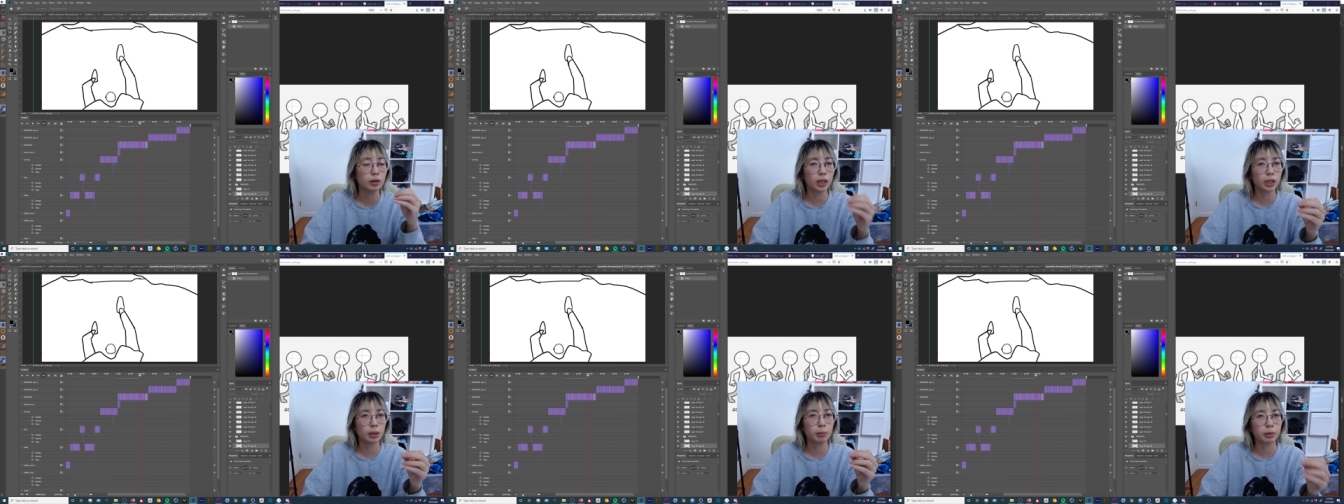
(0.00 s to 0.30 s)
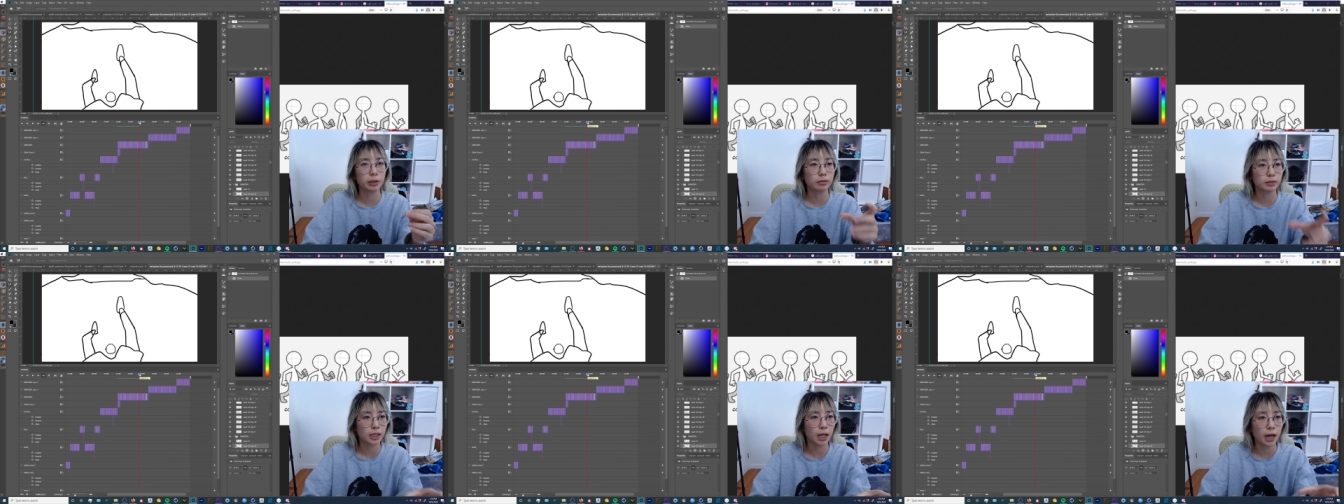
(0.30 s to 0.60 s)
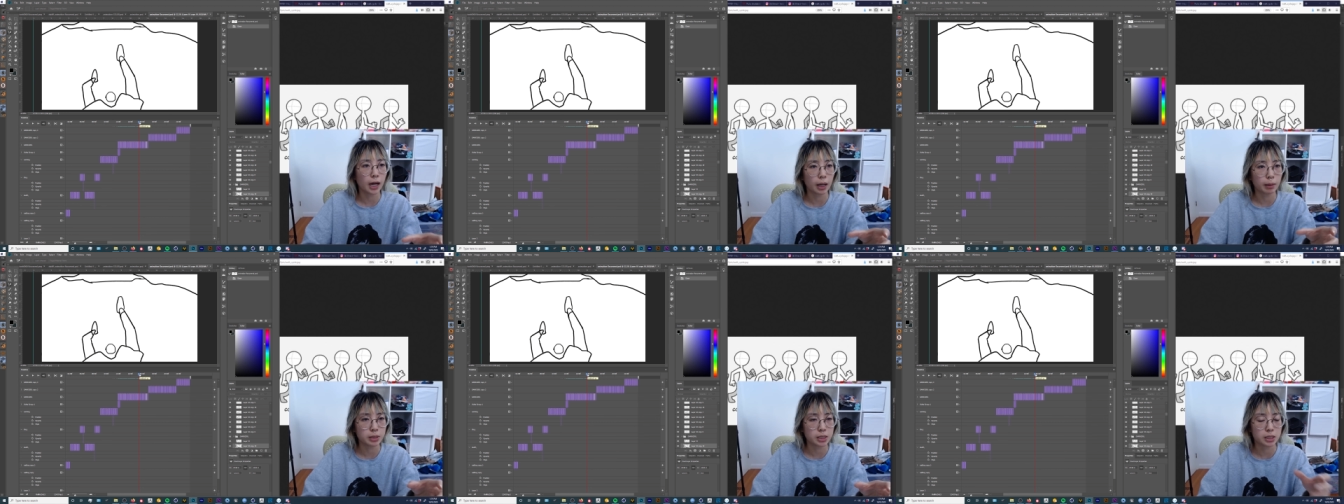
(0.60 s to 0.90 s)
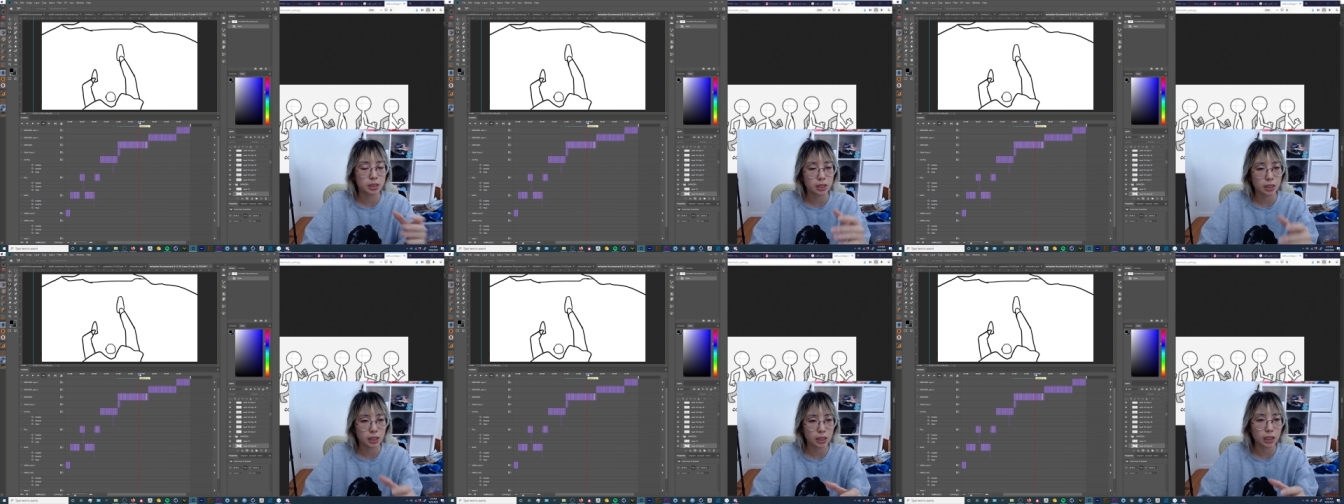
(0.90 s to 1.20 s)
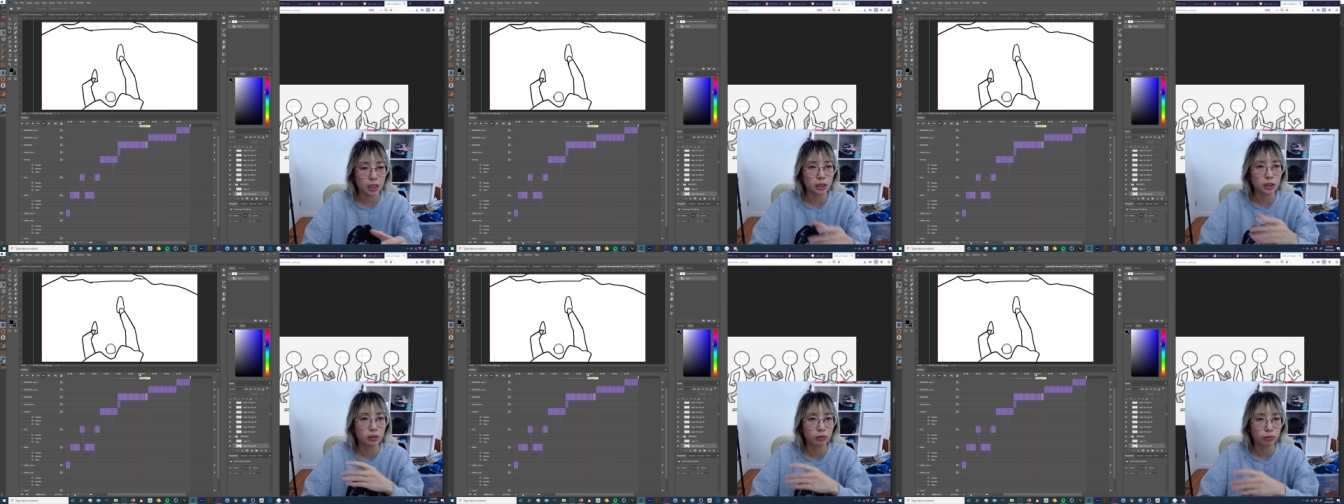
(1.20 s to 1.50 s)
get a bit of time to see
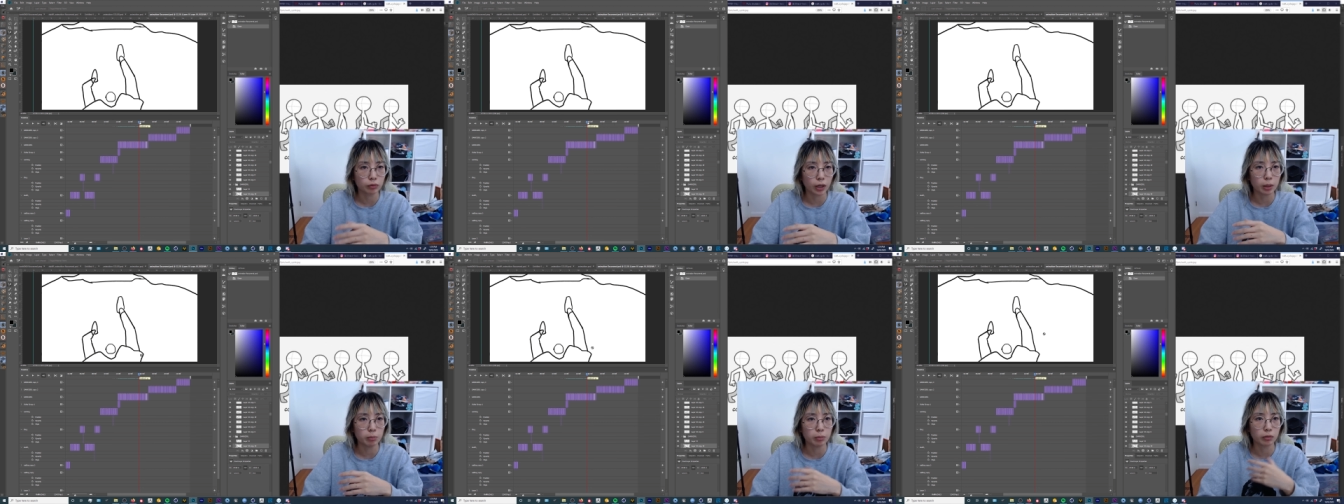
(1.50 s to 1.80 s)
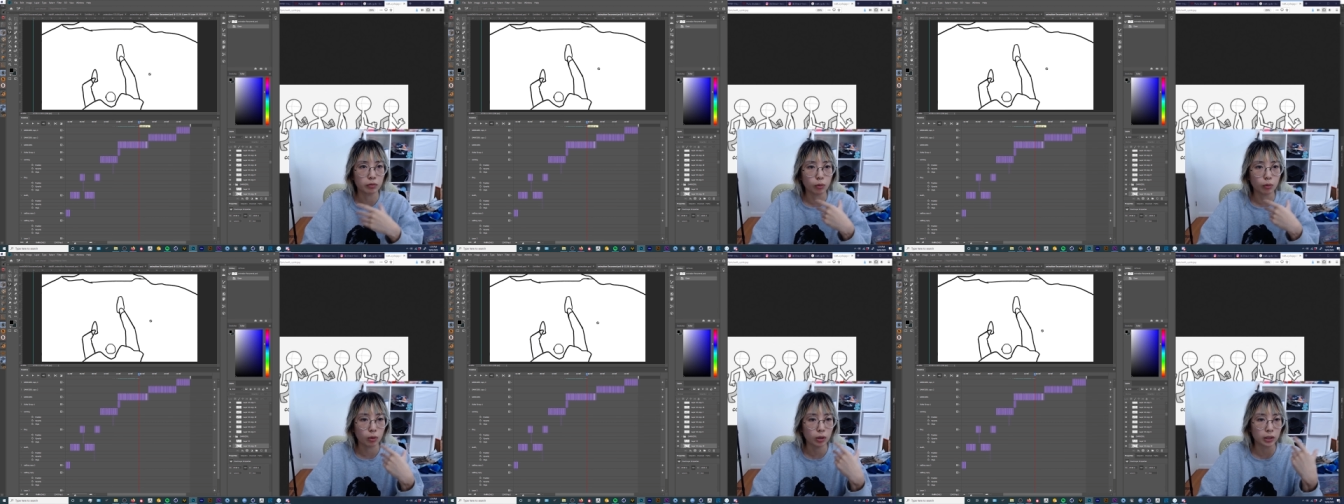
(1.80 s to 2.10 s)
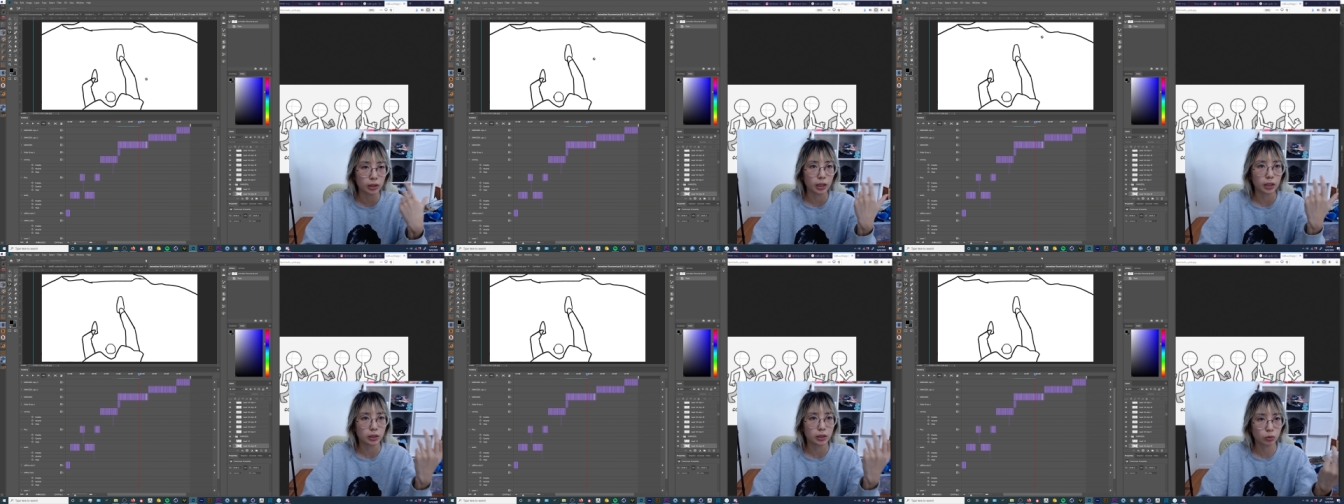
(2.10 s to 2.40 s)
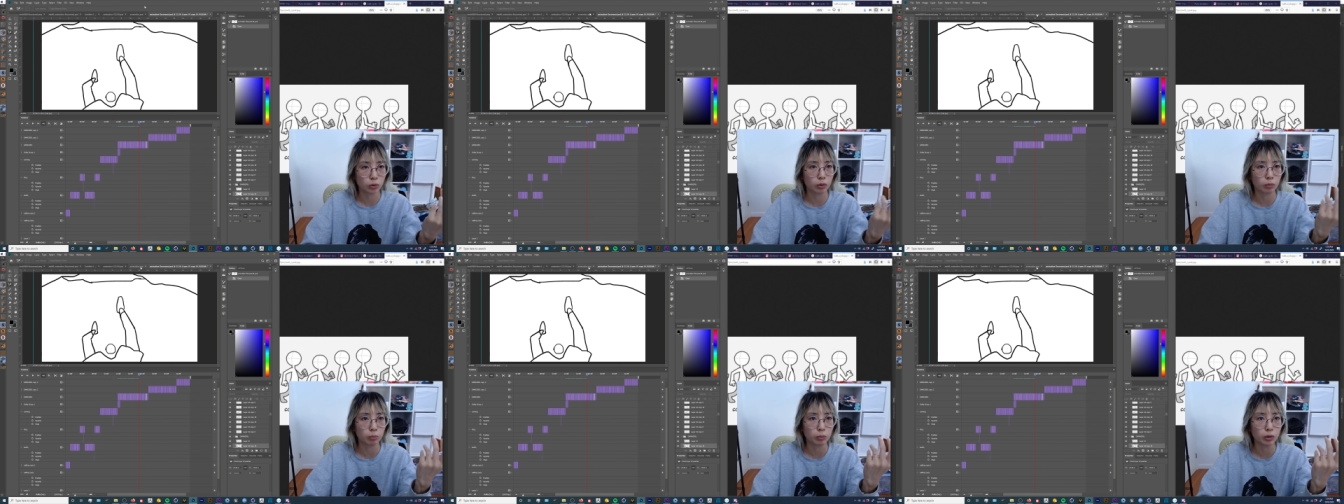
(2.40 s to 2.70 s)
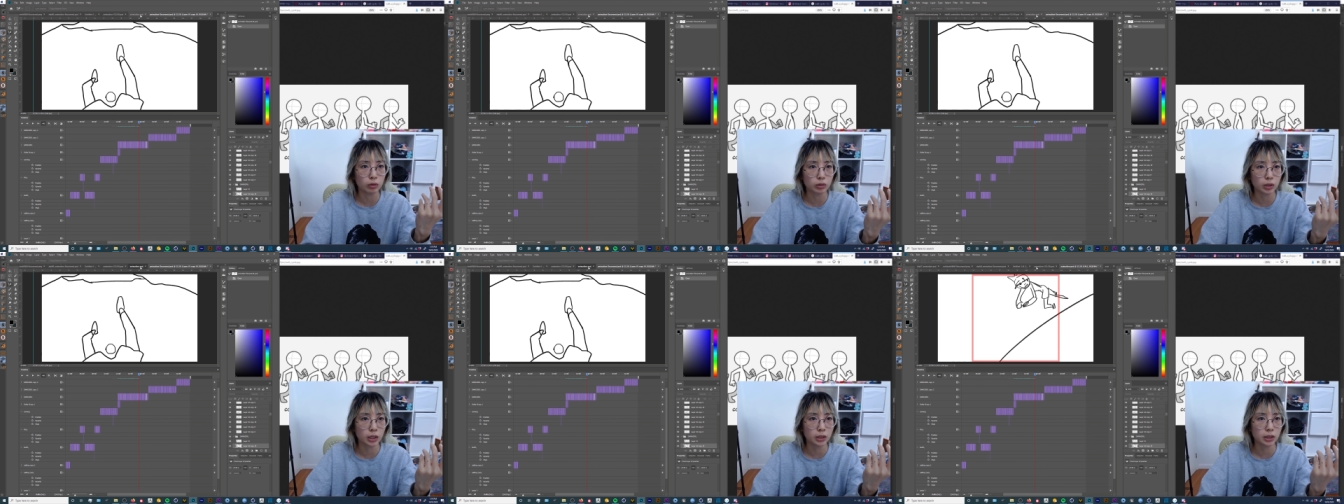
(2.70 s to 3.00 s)
each frame before it like sort of
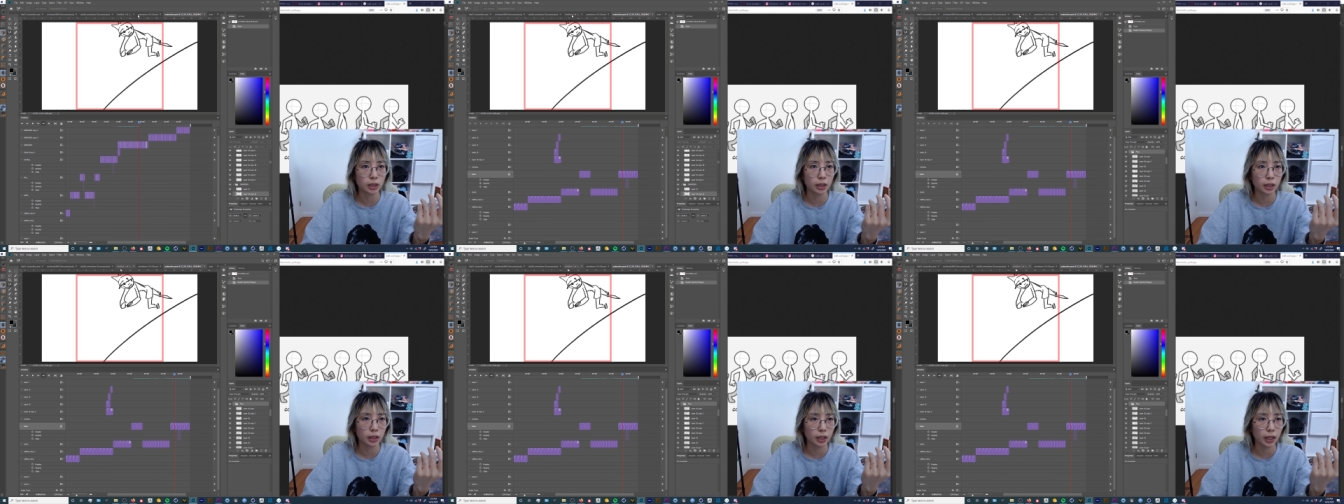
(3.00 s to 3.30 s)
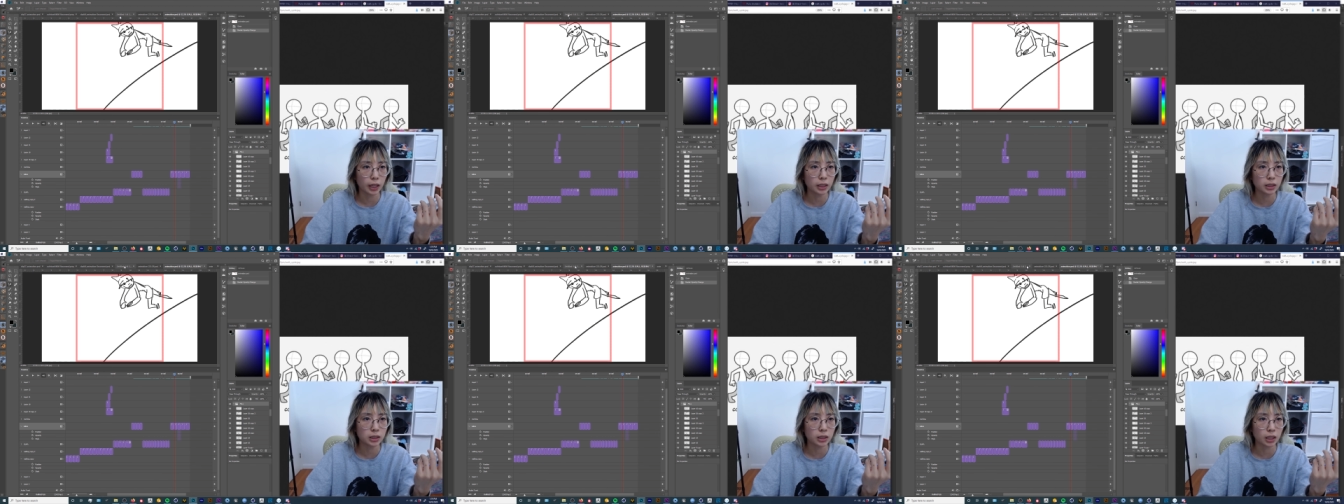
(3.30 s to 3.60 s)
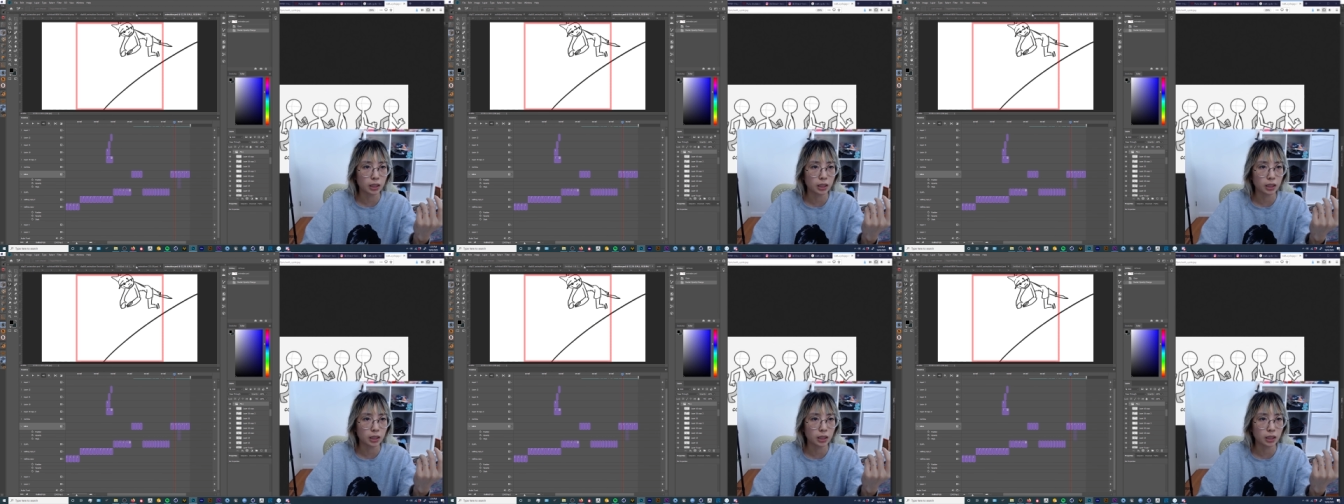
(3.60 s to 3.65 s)
moves on to the next,